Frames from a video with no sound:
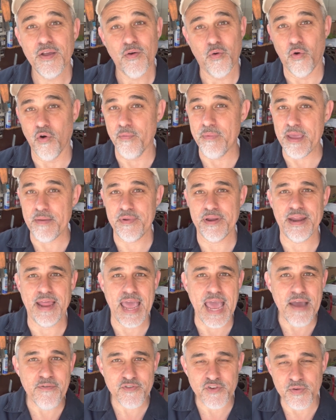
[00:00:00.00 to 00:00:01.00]
or maybe an
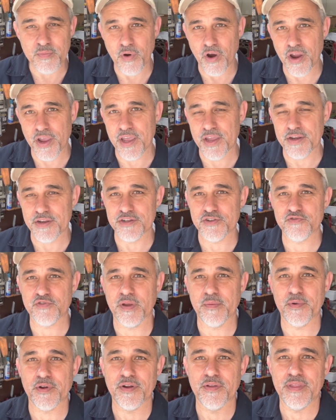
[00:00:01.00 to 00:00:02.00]
aftermarket
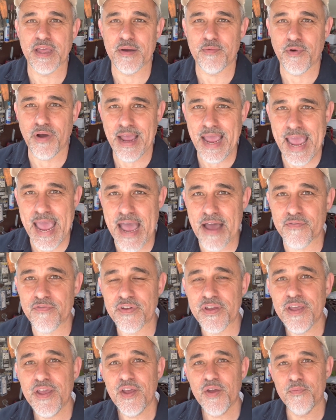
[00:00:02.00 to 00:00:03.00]
distributor that will have